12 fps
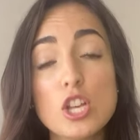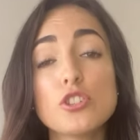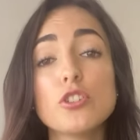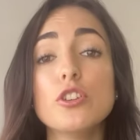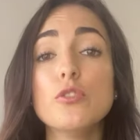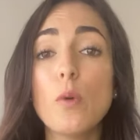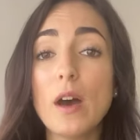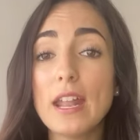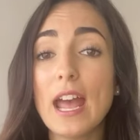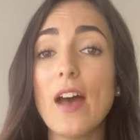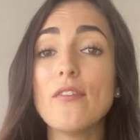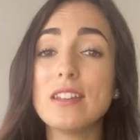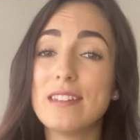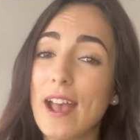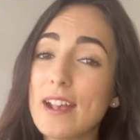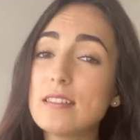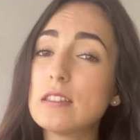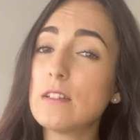So you want to have a
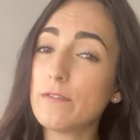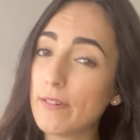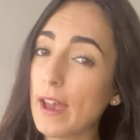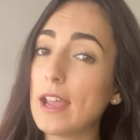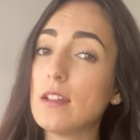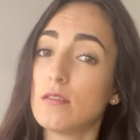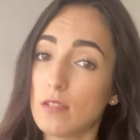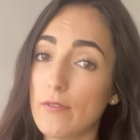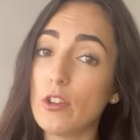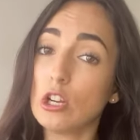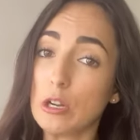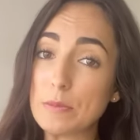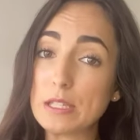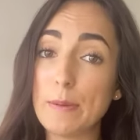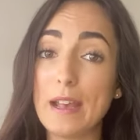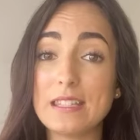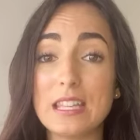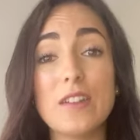nice defined living room
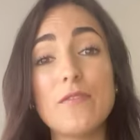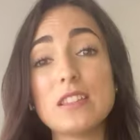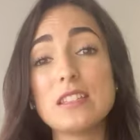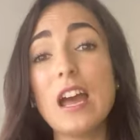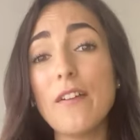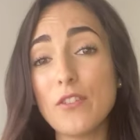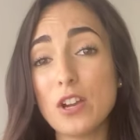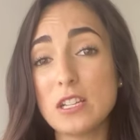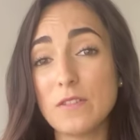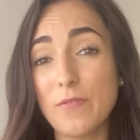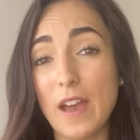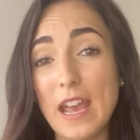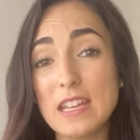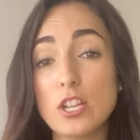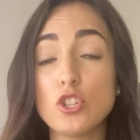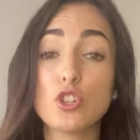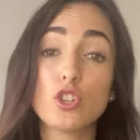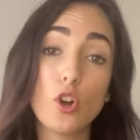space, and if it's not very defined
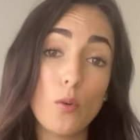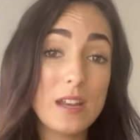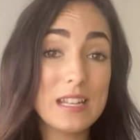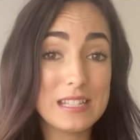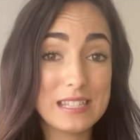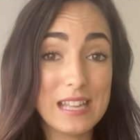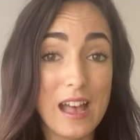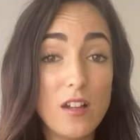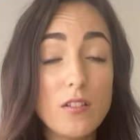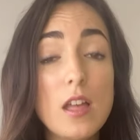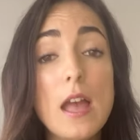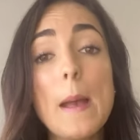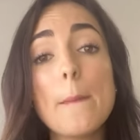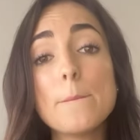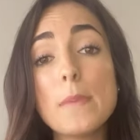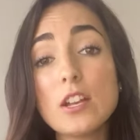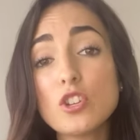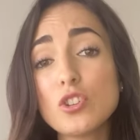and you're going to sell,
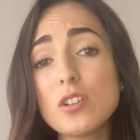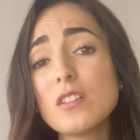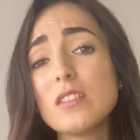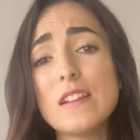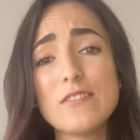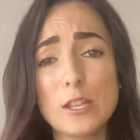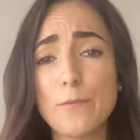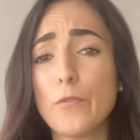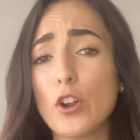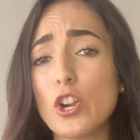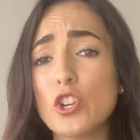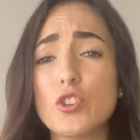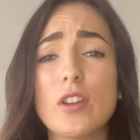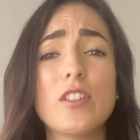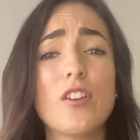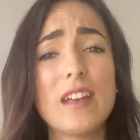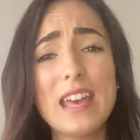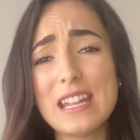make sure you leave some furniture in
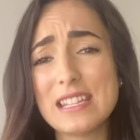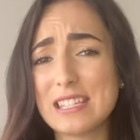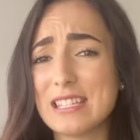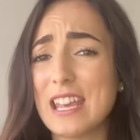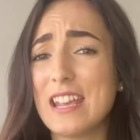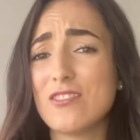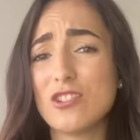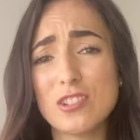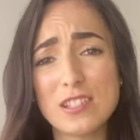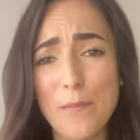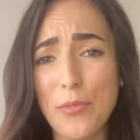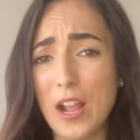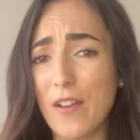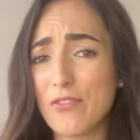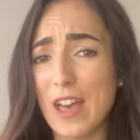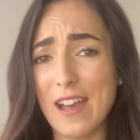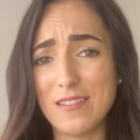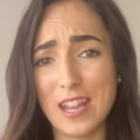there, get it staged, something of
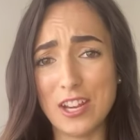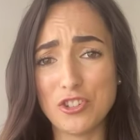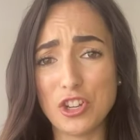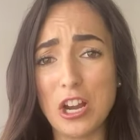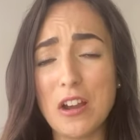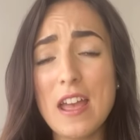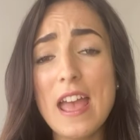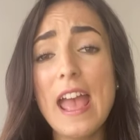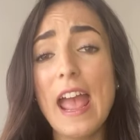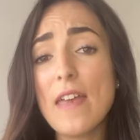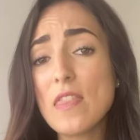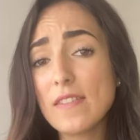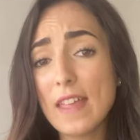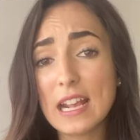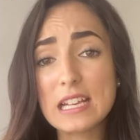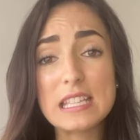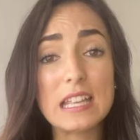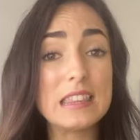that nature. And then, like
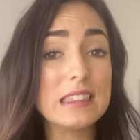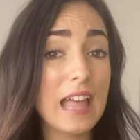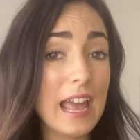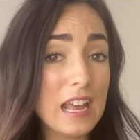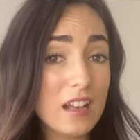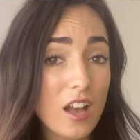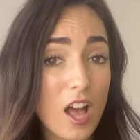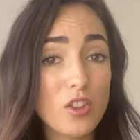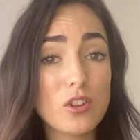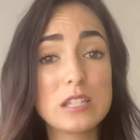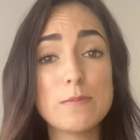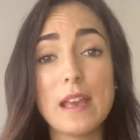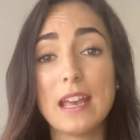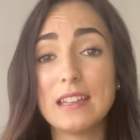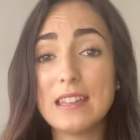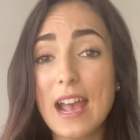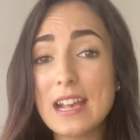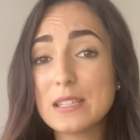I said, light colors make it
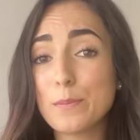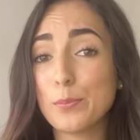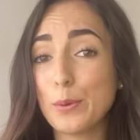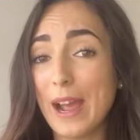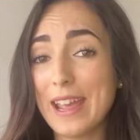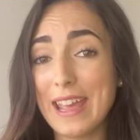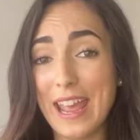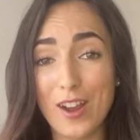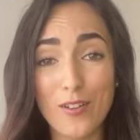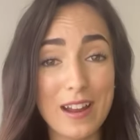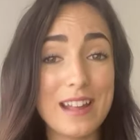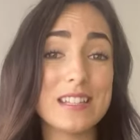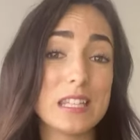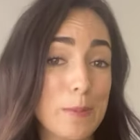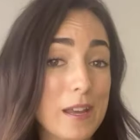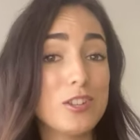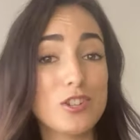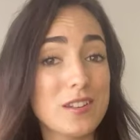nice, bright, airy, and
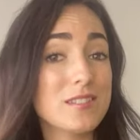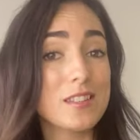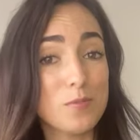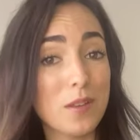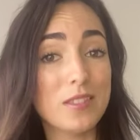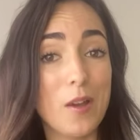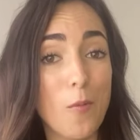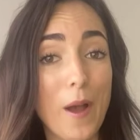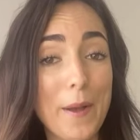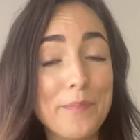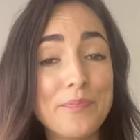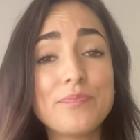spacious is what they want.